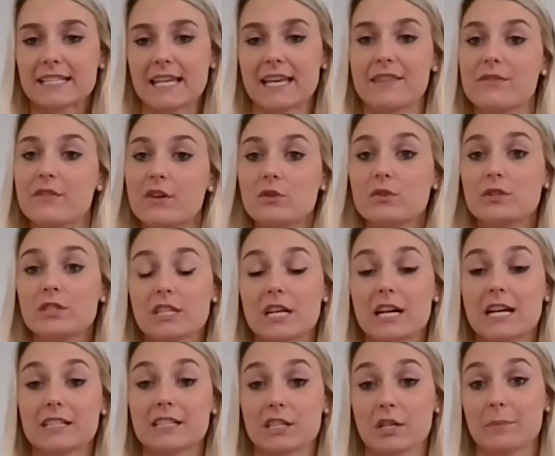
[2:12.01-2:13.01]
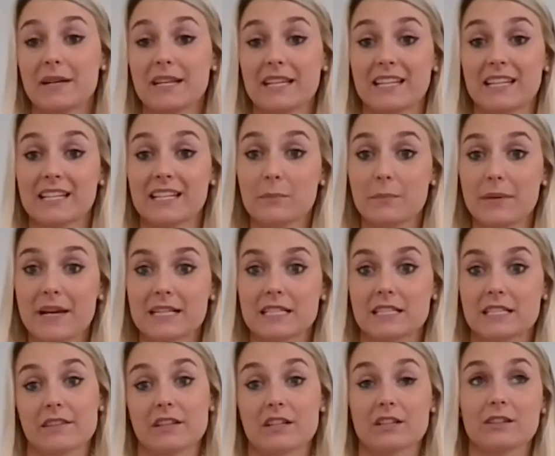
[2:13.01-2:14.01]
And those dogs are making an impact
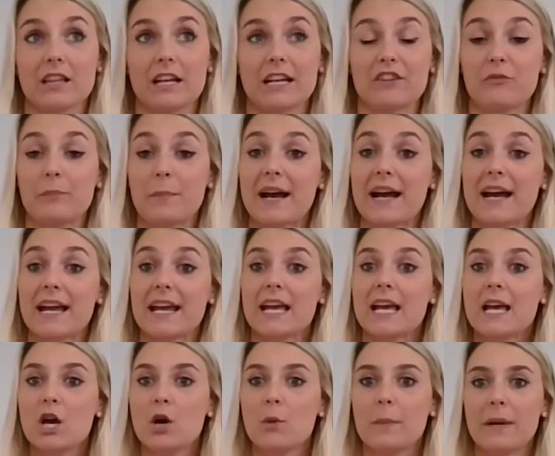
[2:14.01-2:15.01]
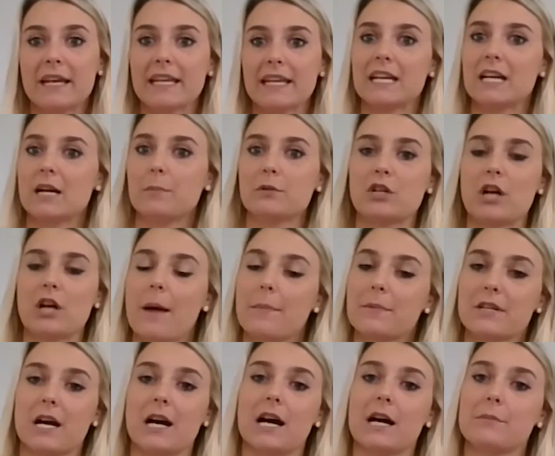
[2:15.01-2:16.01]
in their life by picking up
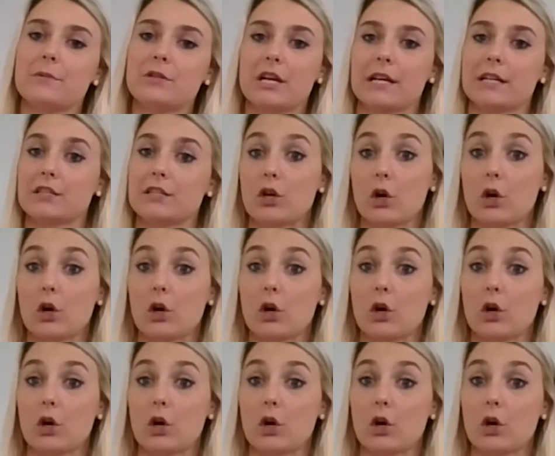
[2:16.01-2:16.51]
dropped objects,